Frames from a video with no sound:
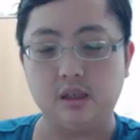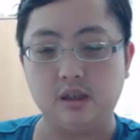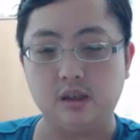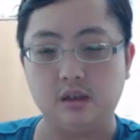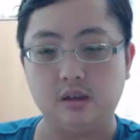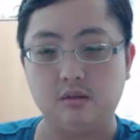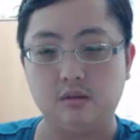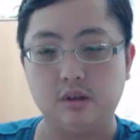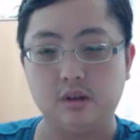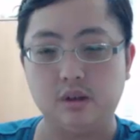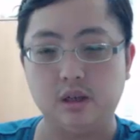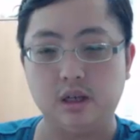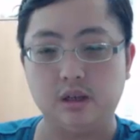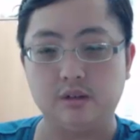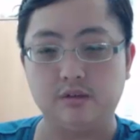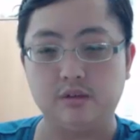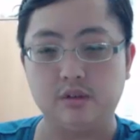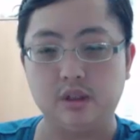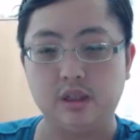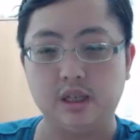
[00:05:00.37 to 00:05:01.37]
we
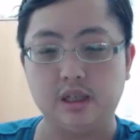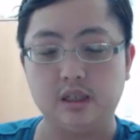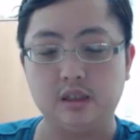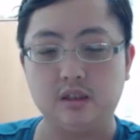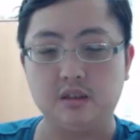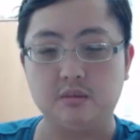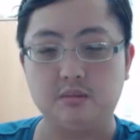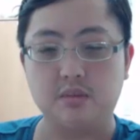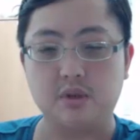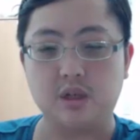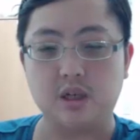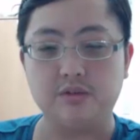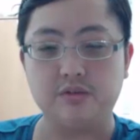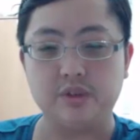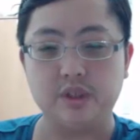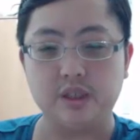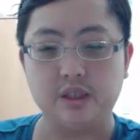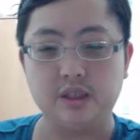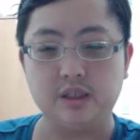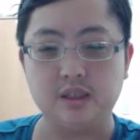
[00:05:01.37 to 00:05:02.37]
will have a negative
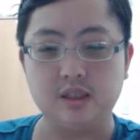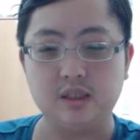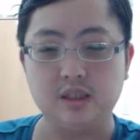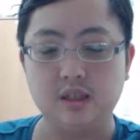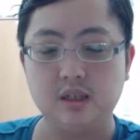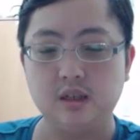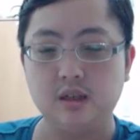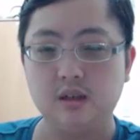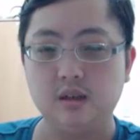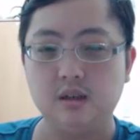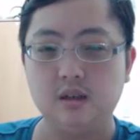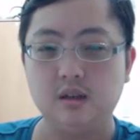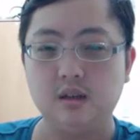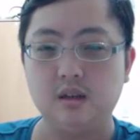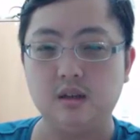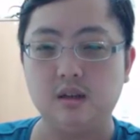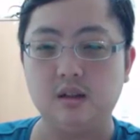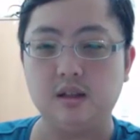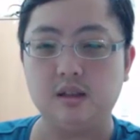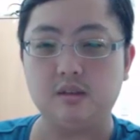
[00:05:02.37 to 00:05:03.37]
profit.
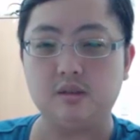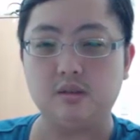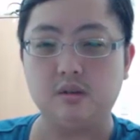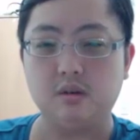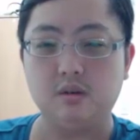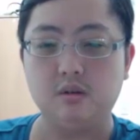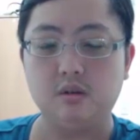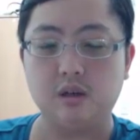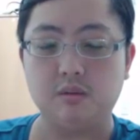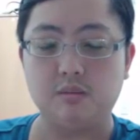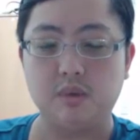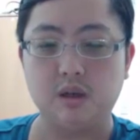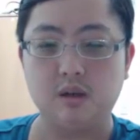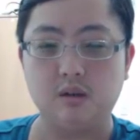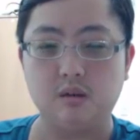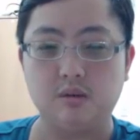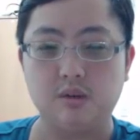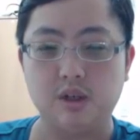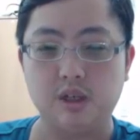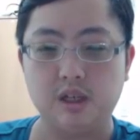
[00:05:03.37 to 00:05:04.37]
And that's all
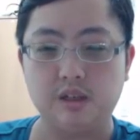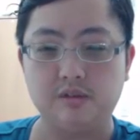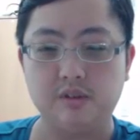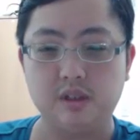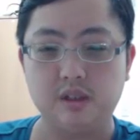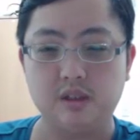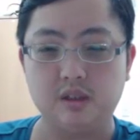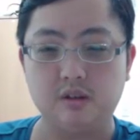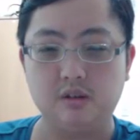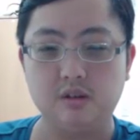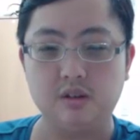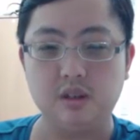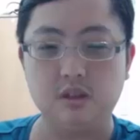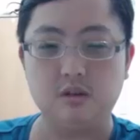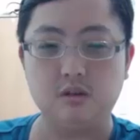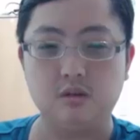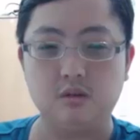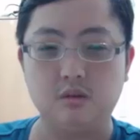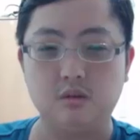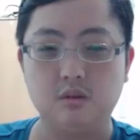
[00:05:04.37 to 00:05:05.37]
about break-even
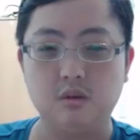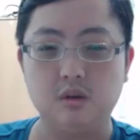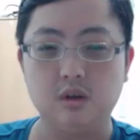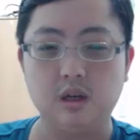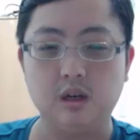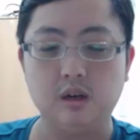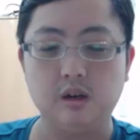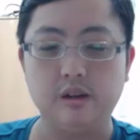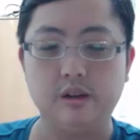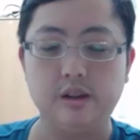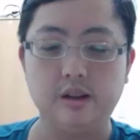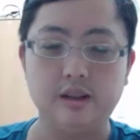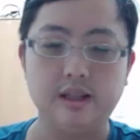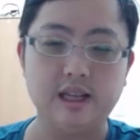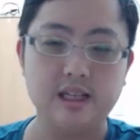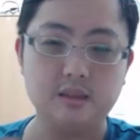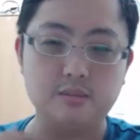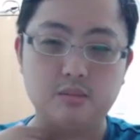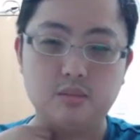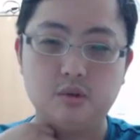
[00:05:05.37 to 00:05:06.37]
analysis. Oh,
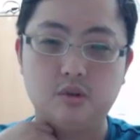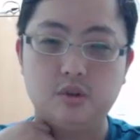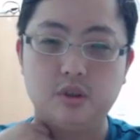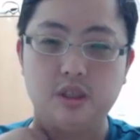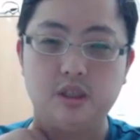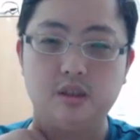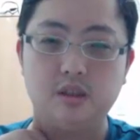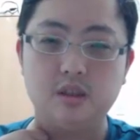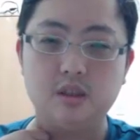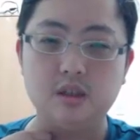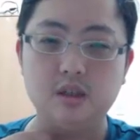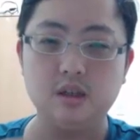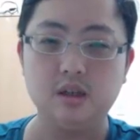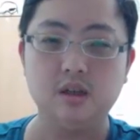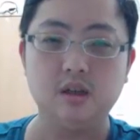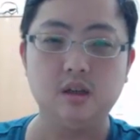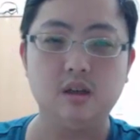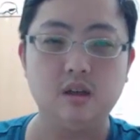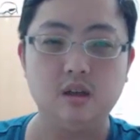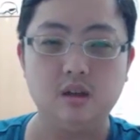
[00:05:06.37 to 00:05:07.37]
the last point,
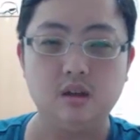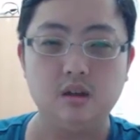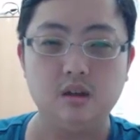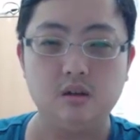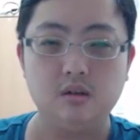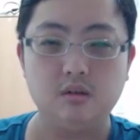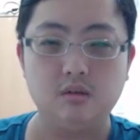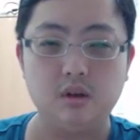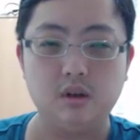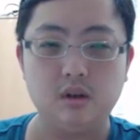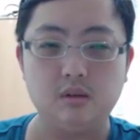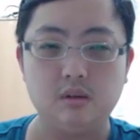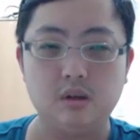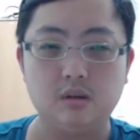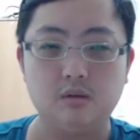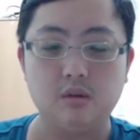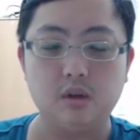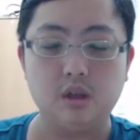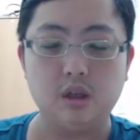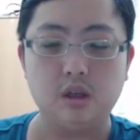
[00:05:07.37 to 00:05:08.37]
if
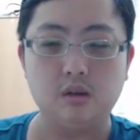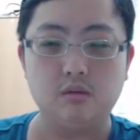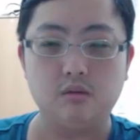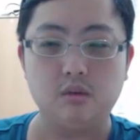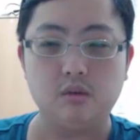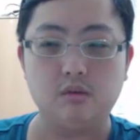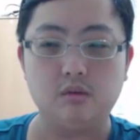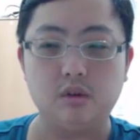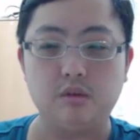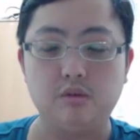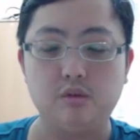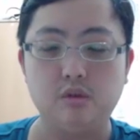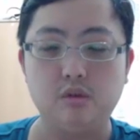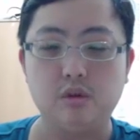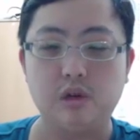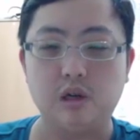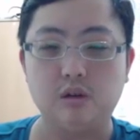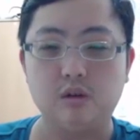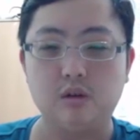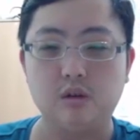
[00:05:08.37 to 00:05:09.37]
we
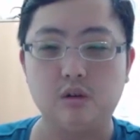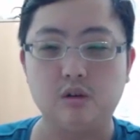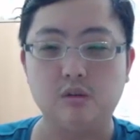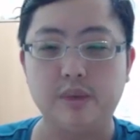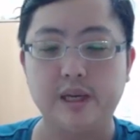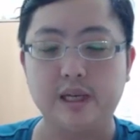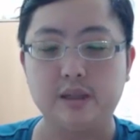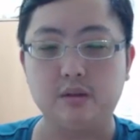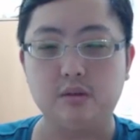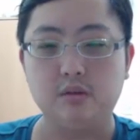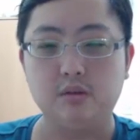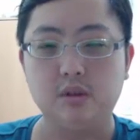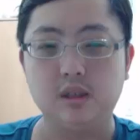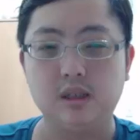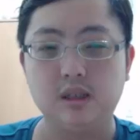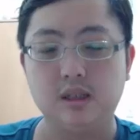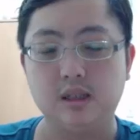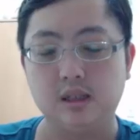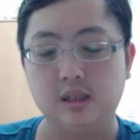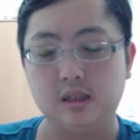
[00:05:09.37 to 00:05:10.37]
want to go back
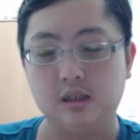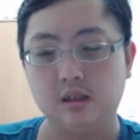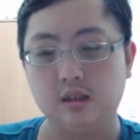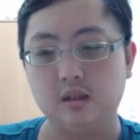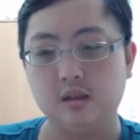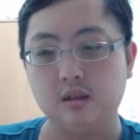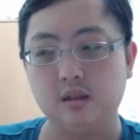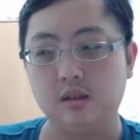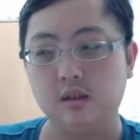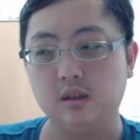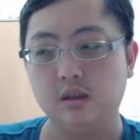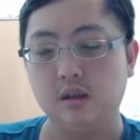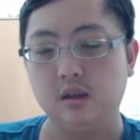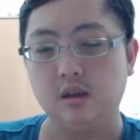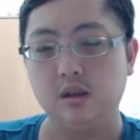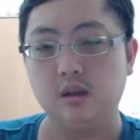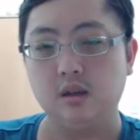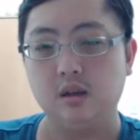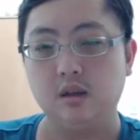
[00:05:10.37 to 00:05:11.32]
to the